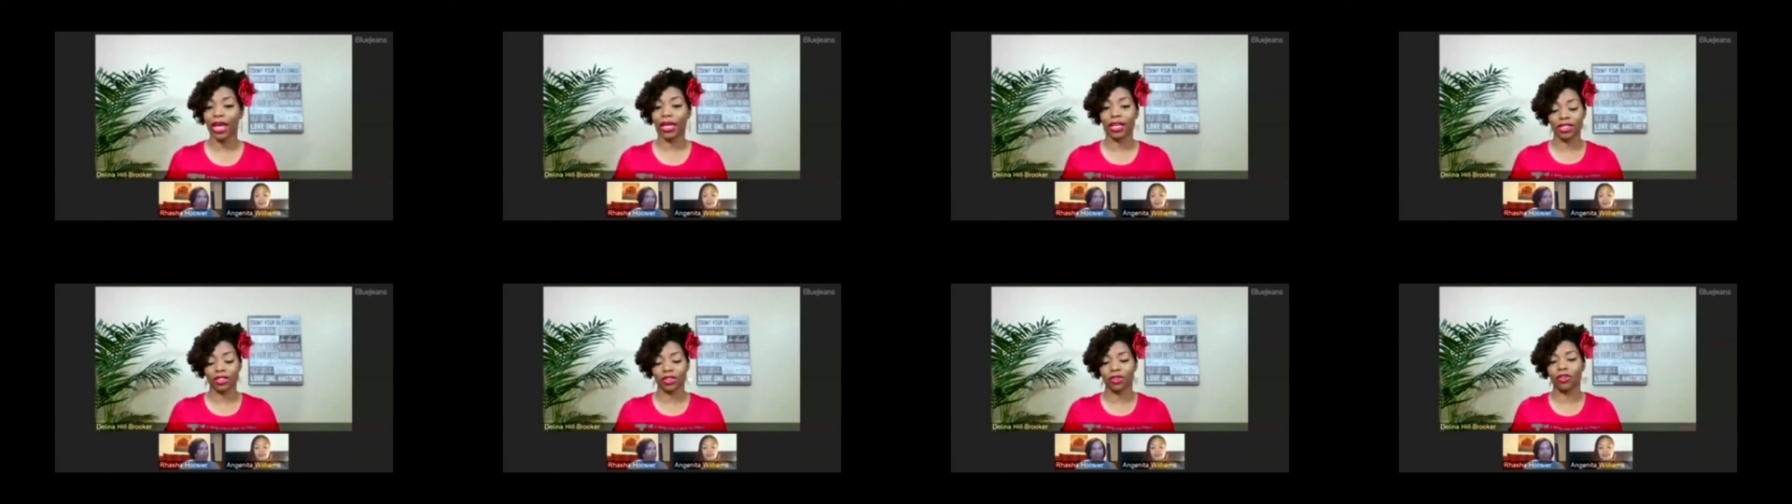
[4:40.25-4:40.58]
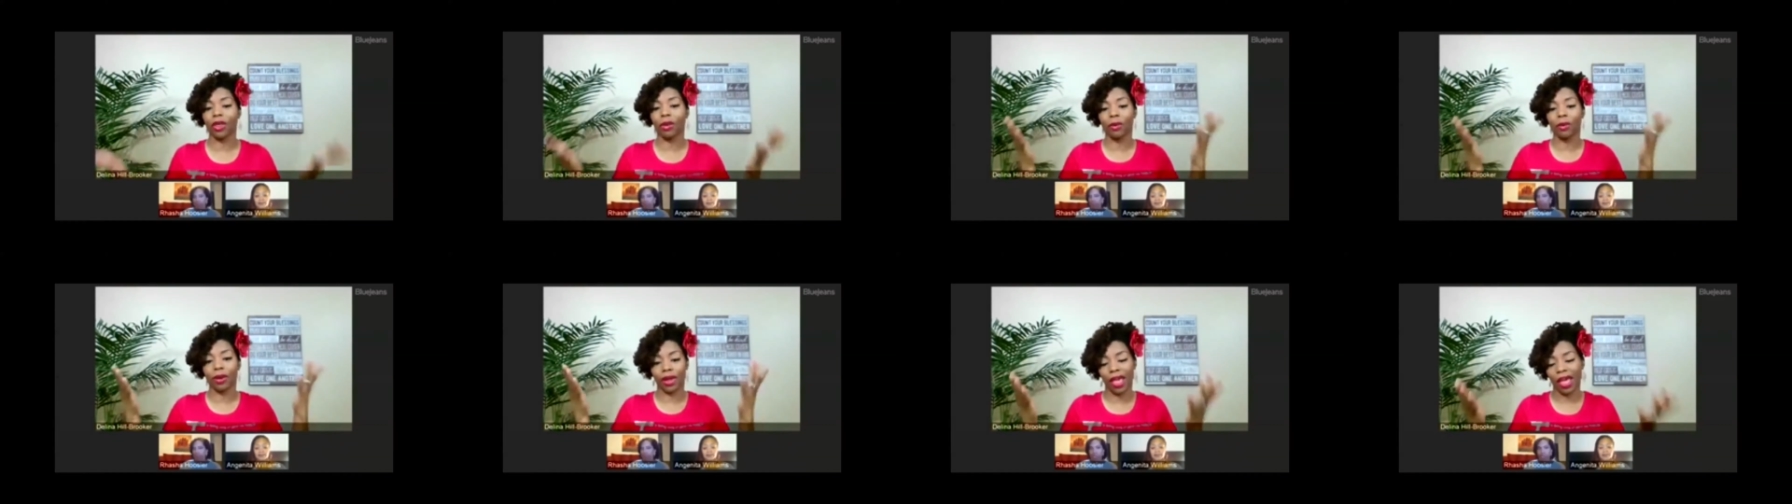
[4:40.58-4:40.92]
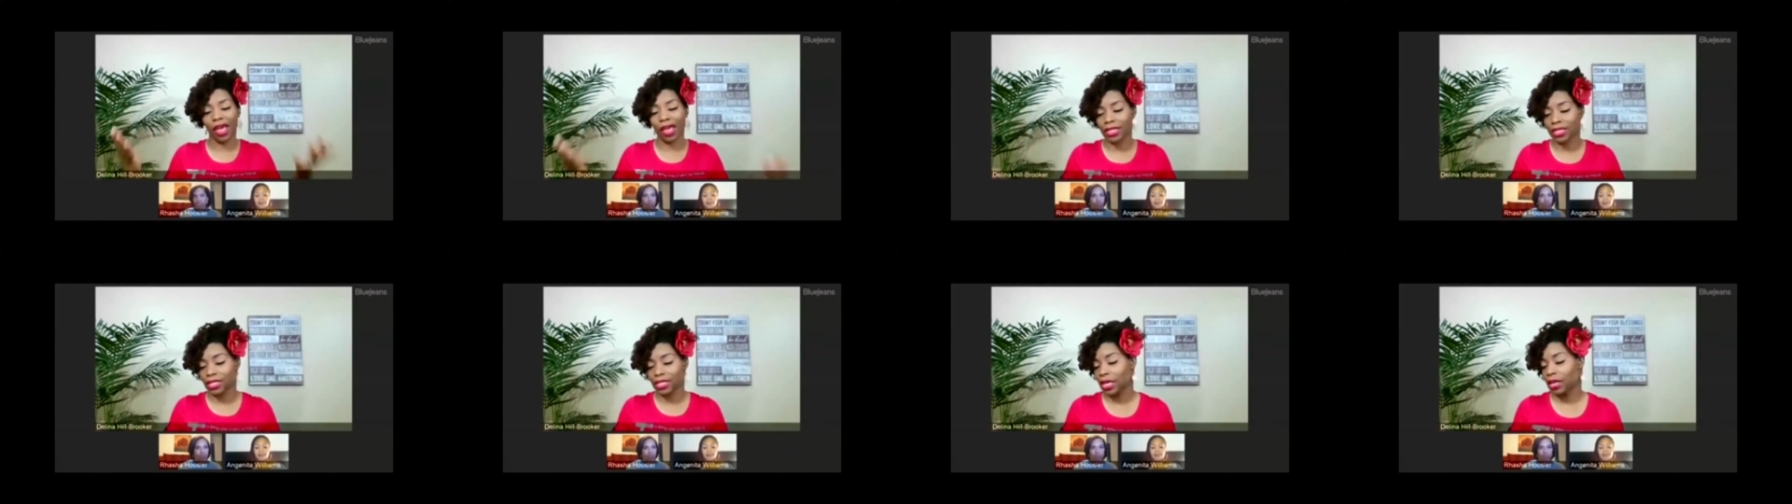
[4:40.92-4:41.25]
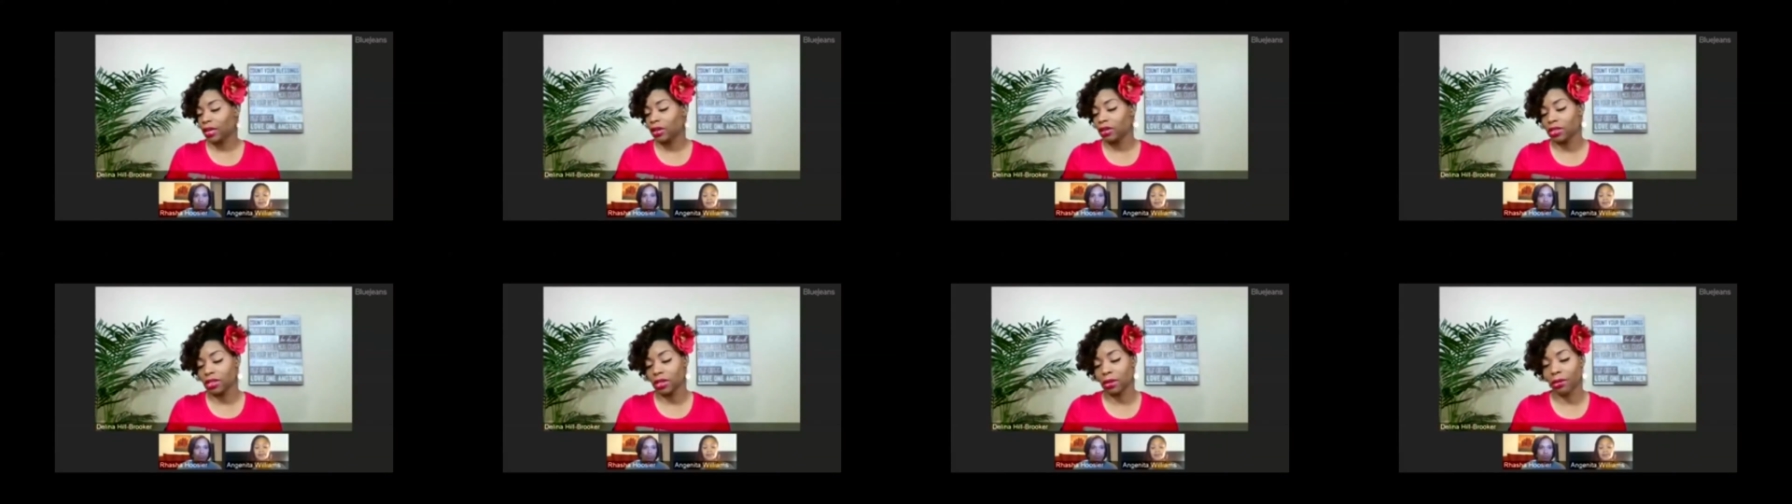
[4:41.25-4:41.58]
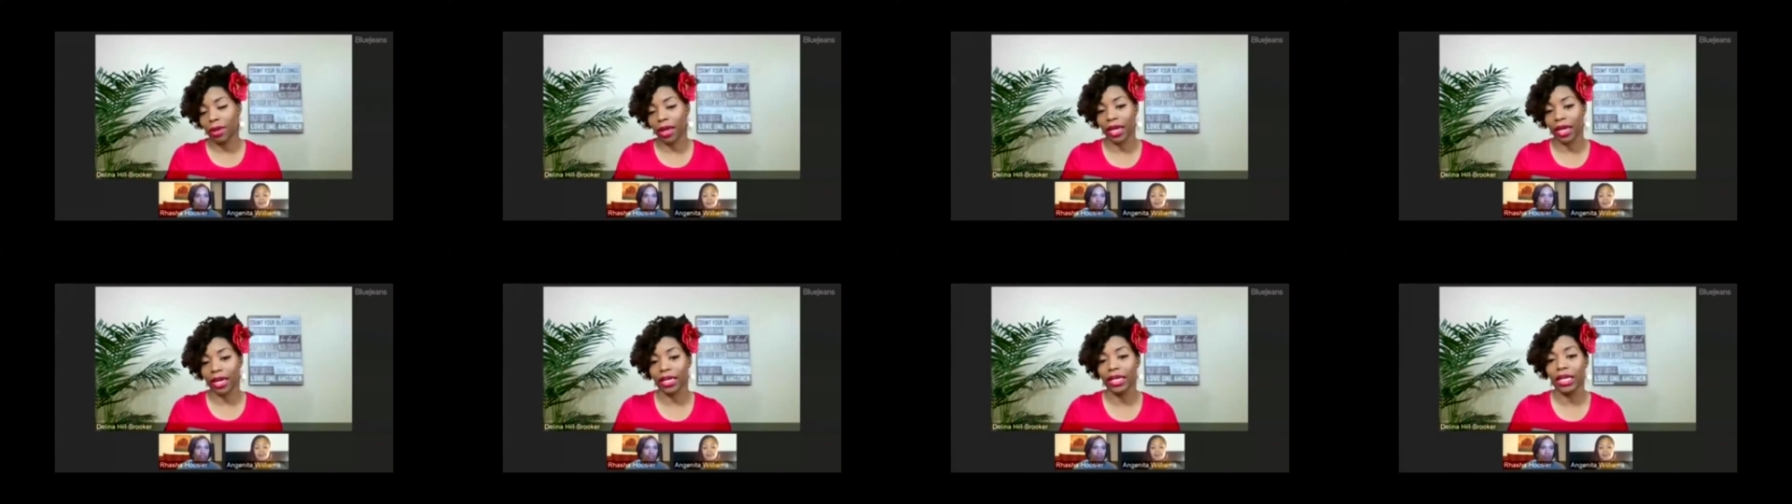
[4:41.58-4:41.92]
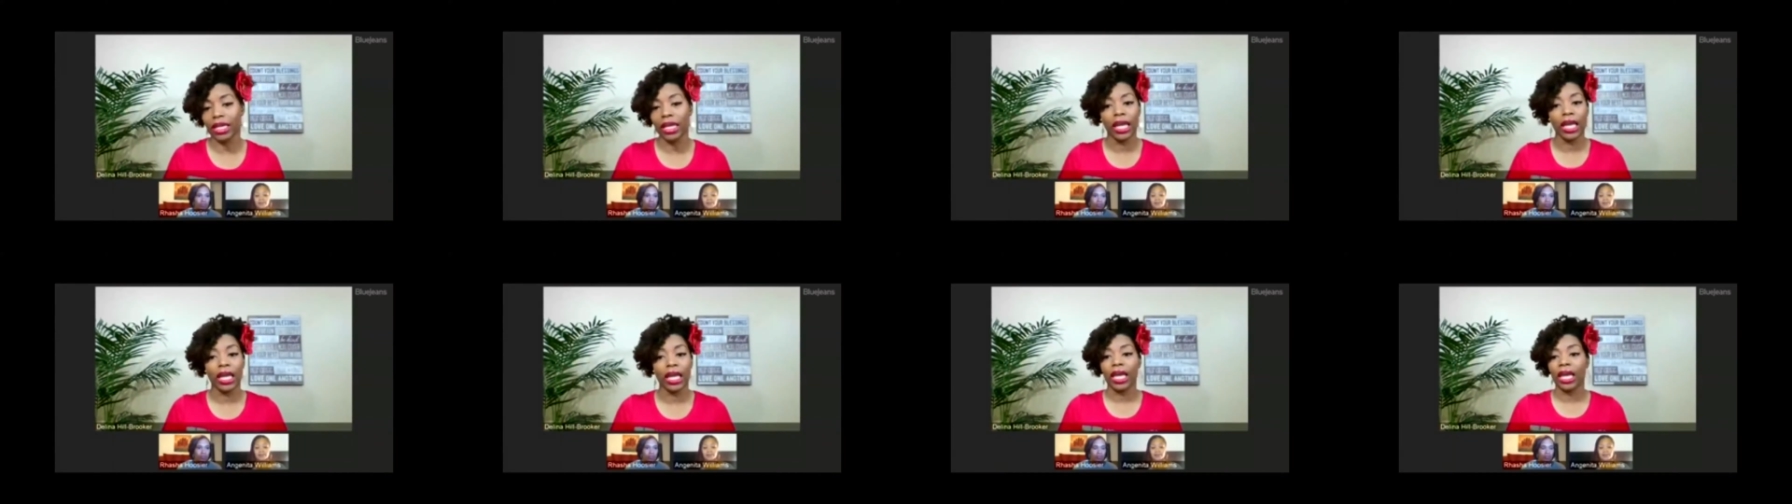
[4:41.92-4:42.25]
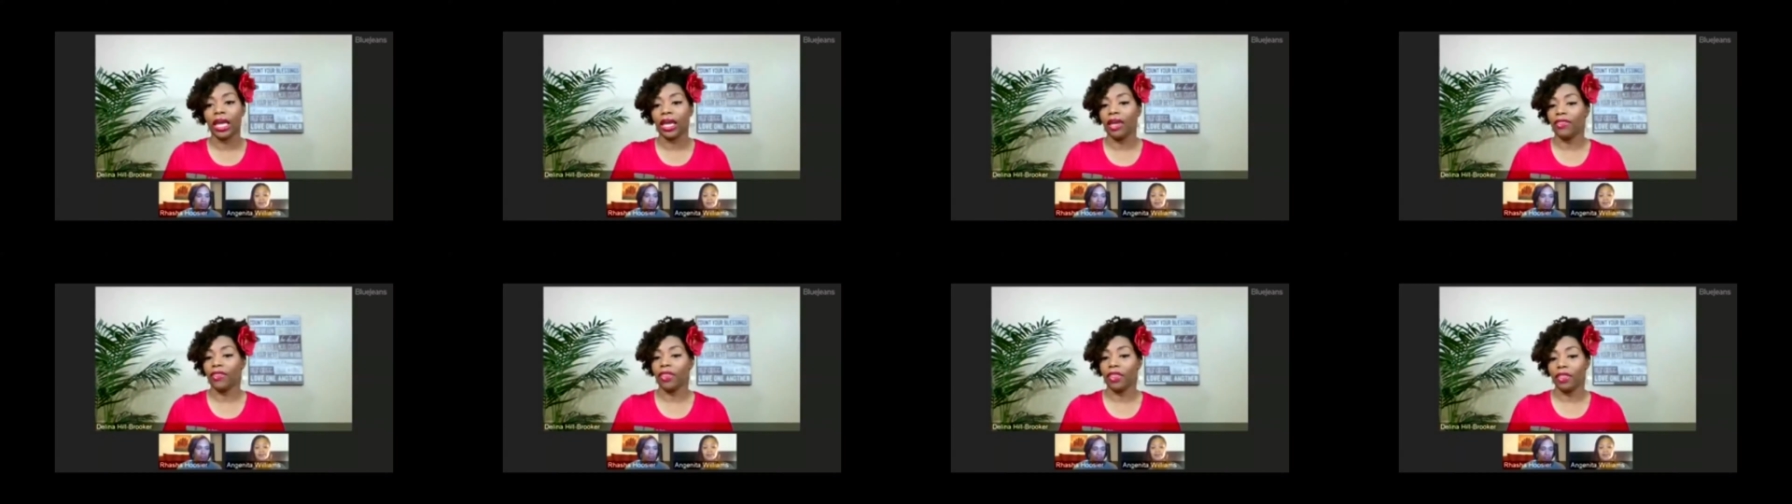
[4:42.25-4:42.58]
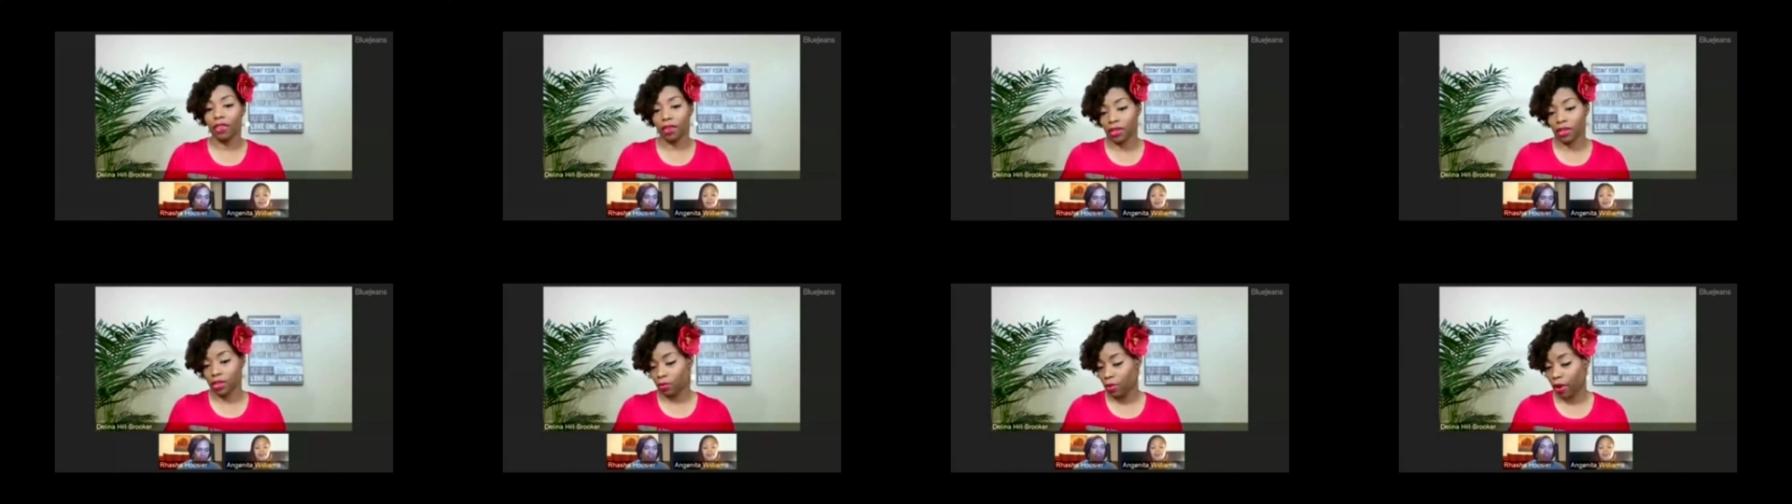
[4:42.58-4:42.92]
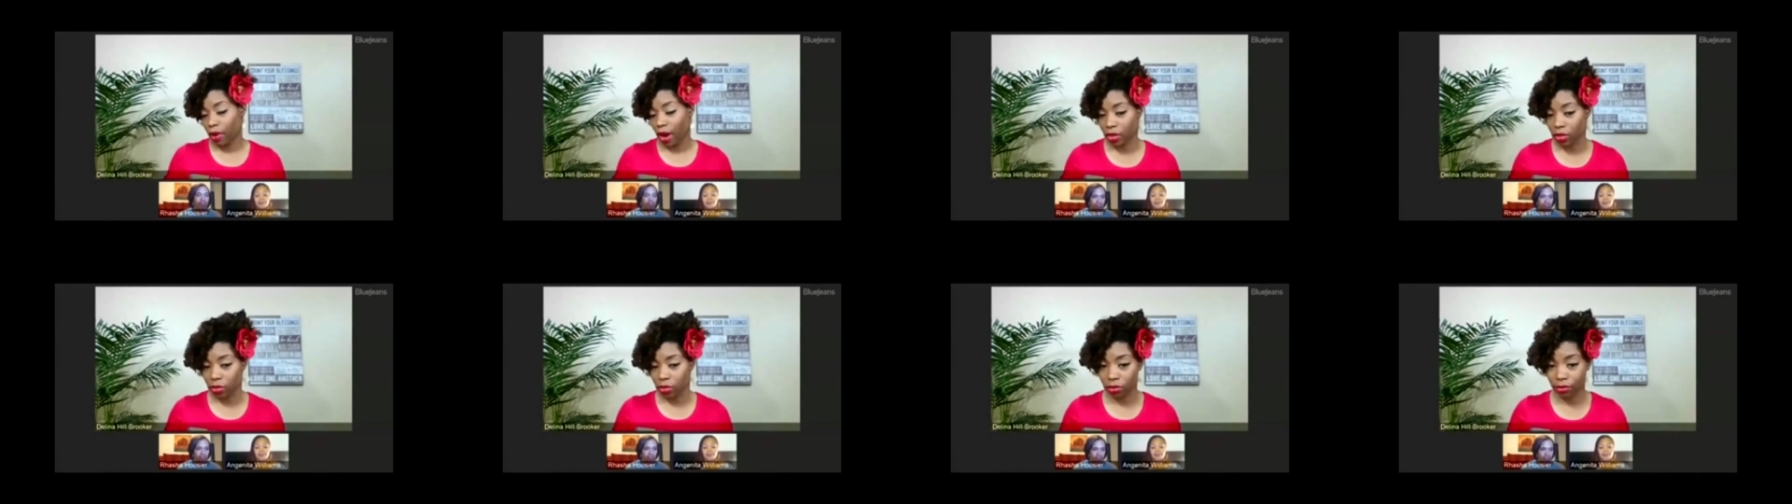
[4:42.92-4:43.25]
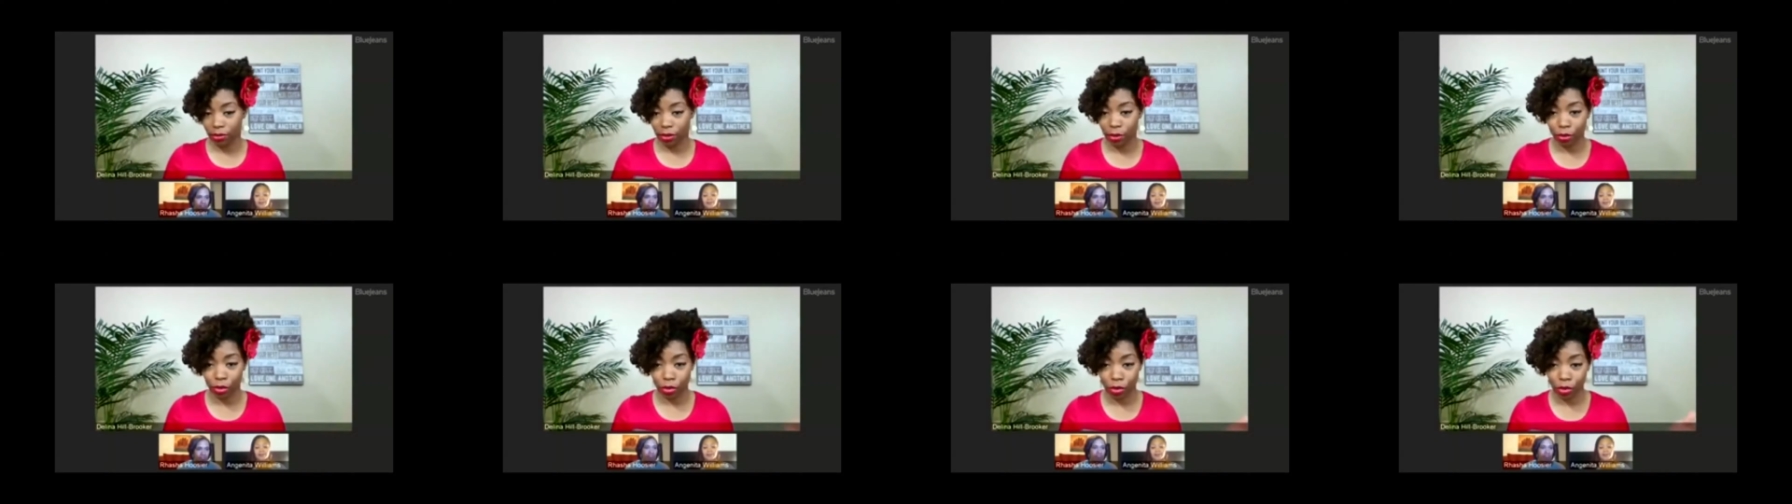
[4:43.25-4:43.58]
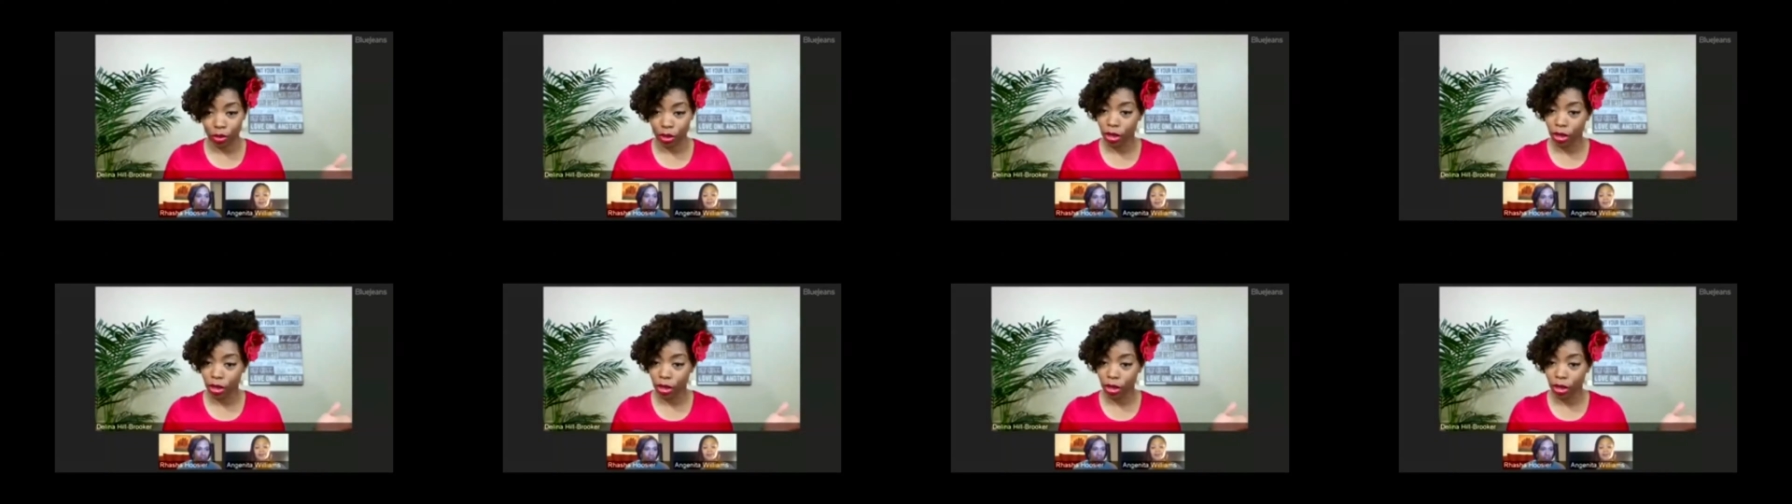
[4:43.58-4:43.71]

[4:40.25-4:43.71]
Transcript: So they would have had to tell somebody, and then the surprise would have been ruined,